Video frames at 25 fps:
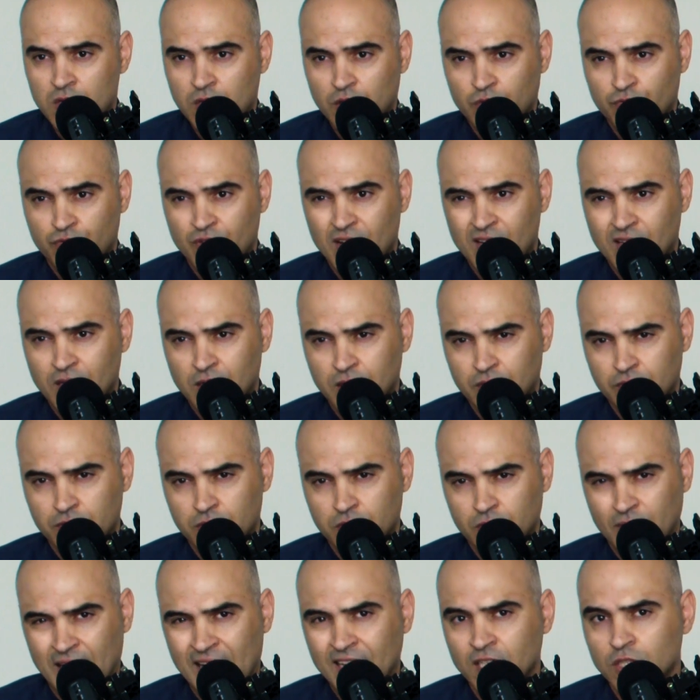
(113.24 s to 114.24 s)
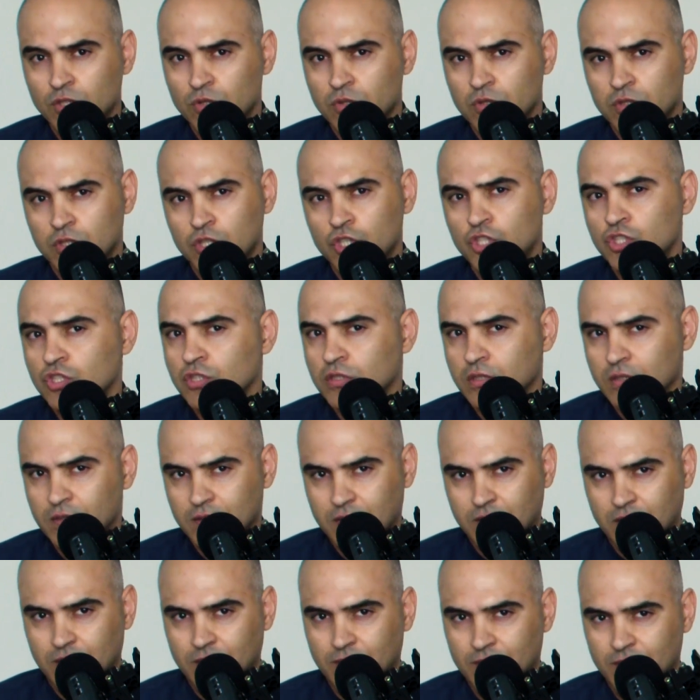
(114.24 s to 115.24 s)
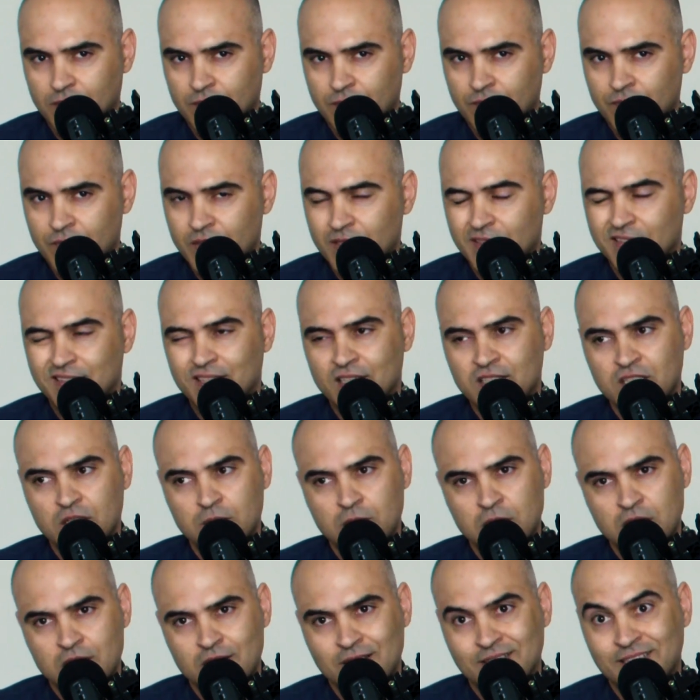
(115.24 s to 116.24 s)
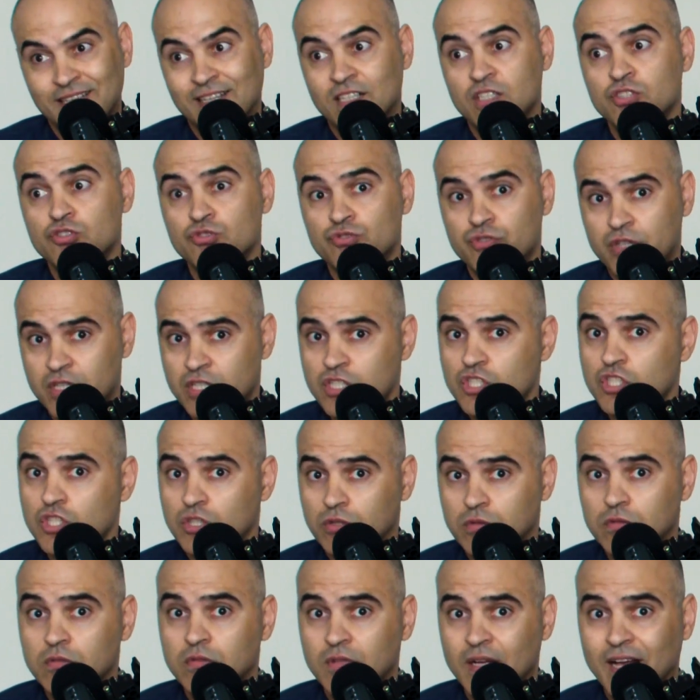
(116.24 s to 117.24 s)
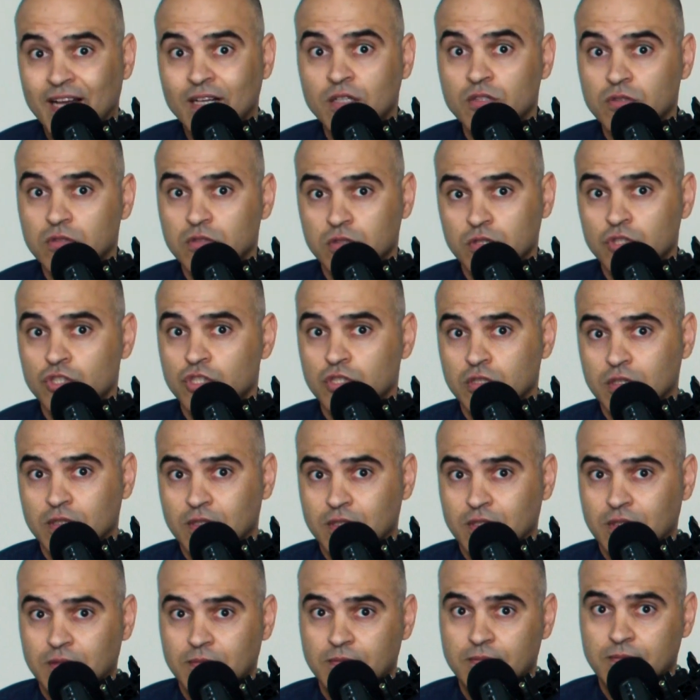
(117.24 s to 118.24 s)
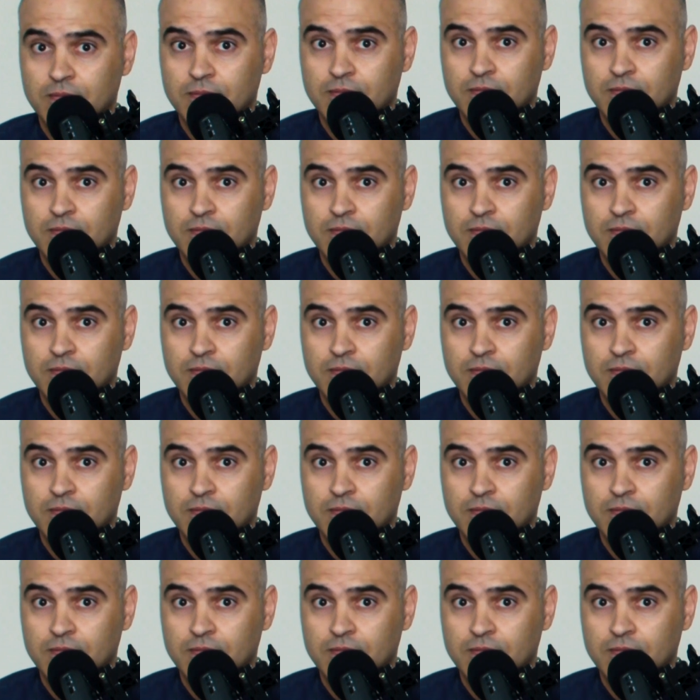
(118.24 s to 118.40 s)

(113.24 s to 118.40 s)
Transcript: If I love you unconditionally, it doesn't mean that I trust you unconditionally.